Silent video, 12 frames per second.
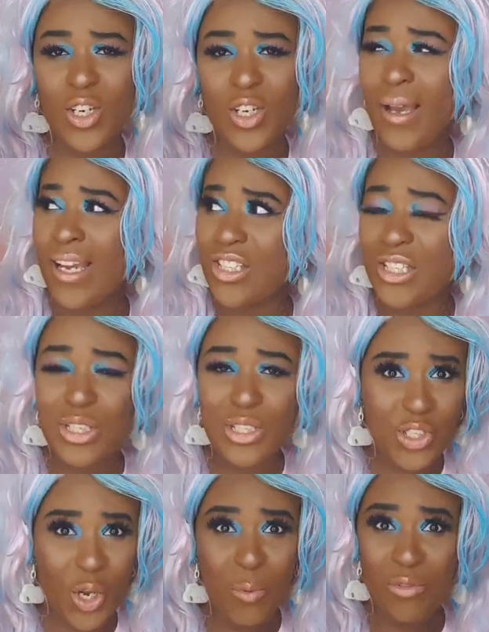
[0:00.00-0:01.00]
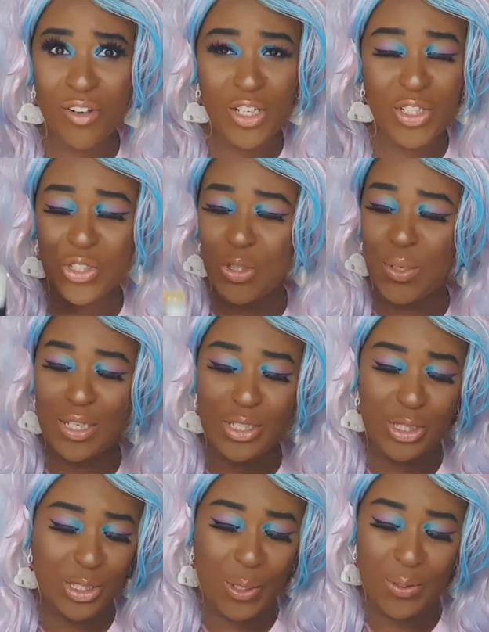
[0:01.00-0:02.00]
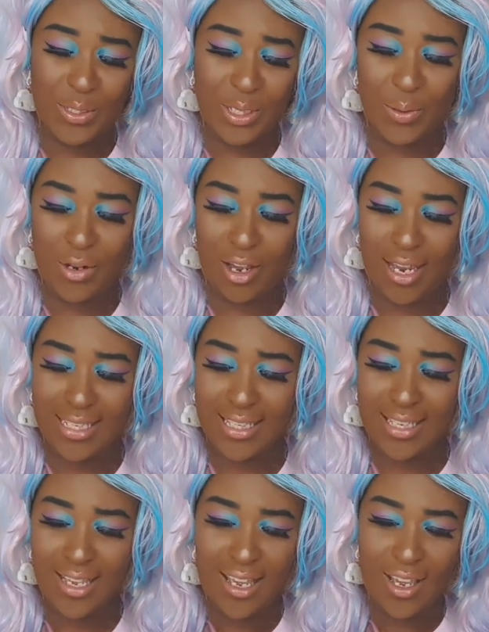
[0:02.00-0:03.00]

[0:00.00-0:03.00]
Your packaging is so professional. It's so, so nice.